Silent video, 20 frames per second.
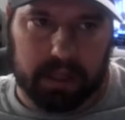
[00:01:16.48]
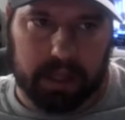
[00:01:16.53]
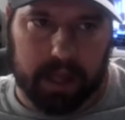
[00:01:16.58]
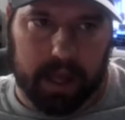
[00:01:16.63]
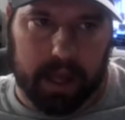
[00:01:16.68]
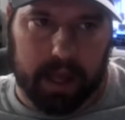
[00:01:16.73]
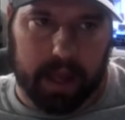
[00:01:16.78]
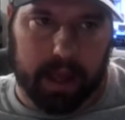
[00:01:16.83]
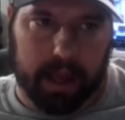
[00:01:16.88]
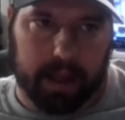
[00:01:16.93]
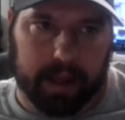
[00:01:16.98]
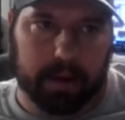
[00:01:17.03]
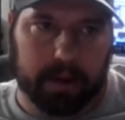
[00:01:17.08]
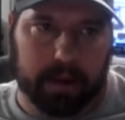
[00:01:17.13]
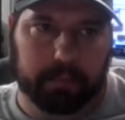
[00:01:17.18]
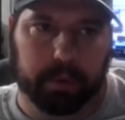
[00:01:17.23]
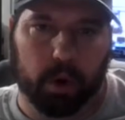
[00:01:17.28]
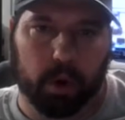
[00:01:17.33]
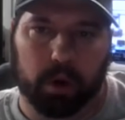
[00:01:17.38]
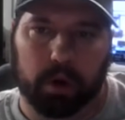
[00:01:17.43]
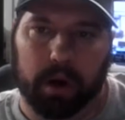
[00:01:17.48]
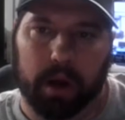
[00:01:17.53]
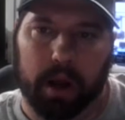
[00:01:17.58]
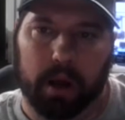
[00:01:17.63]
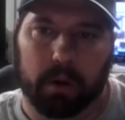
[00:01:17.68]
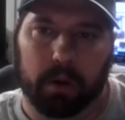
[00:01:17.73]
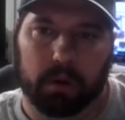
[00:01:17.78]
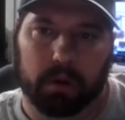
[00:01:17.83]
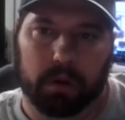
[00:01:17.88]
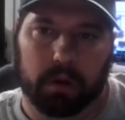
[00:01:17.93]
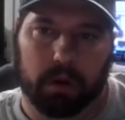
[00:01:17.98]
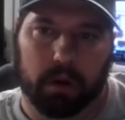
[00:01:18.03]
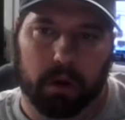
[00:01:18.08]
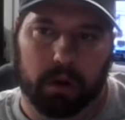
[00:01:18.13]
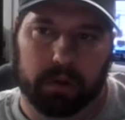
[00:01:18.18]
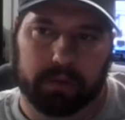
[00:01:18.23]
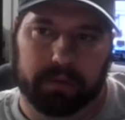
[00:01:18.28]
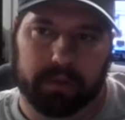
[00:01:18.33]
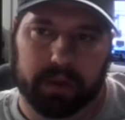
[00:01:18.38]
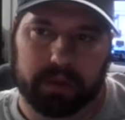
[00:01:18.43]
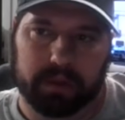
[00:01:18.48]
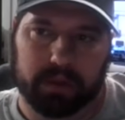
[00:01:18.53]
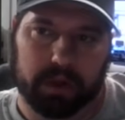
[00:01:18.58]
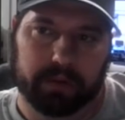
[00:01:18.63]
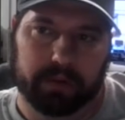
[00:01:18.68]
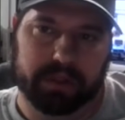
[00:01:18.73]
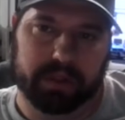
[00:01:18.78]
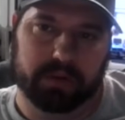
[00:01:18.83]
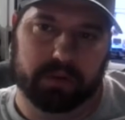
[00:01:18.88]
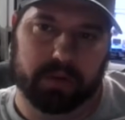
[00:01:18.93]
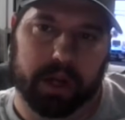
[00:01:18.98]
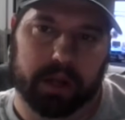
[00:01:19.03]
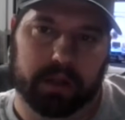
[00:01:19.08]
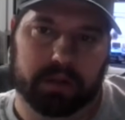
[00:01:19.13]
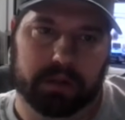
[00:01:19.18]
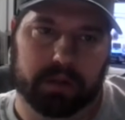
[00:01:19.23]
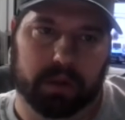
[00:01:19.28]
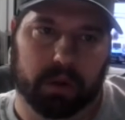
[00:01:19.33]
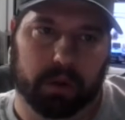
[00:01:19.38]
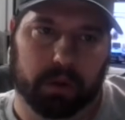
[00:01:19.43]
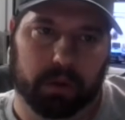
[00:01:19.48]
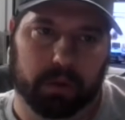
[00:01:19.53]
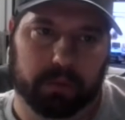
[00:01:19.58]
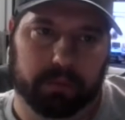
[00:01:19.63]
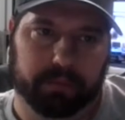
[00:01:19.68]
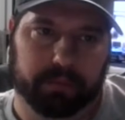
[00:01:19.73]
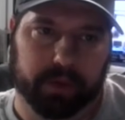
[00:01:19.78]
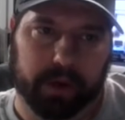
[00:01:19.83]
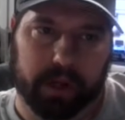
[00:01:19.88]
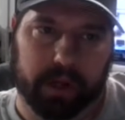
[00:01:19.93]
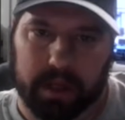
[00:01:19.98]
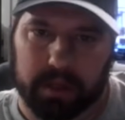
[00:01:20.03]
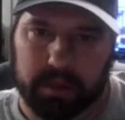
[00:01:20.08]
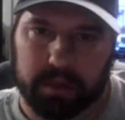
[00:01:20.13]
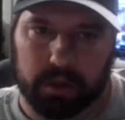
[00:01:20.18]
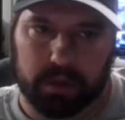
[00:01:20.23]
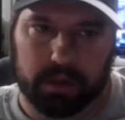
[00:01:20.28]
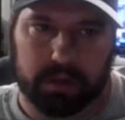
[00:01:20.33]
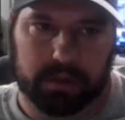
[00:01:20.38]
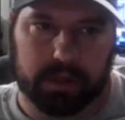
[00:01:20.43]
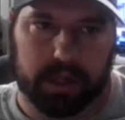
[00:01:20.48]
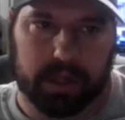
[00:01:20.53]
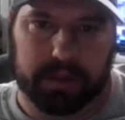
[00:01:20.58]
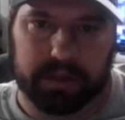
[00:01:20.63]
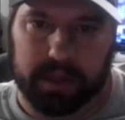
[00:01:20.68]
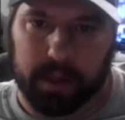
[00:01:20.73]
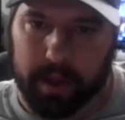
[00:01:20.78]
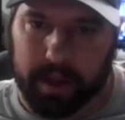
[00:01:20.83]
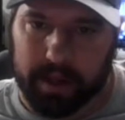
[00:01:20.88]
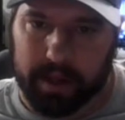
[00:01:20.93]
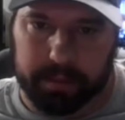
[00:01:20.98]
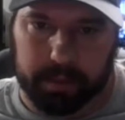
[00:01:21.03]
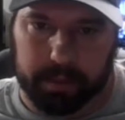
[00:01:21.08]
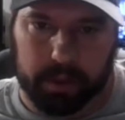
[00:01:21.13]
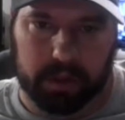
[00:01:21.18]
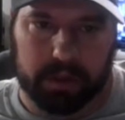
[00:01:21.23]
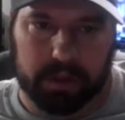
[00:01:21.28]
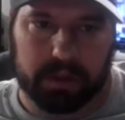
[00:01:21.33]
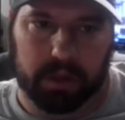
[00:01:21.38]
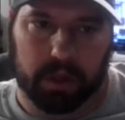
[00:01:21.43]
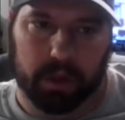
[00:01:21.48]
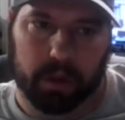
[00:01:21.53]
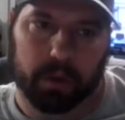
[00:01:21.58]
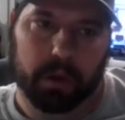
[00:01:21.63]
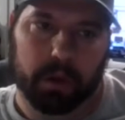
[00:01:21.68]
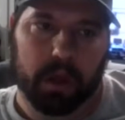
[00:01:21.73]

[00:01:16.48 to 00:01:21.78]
I kind of broker out all of the services, right? So freelancers, SEO experts. So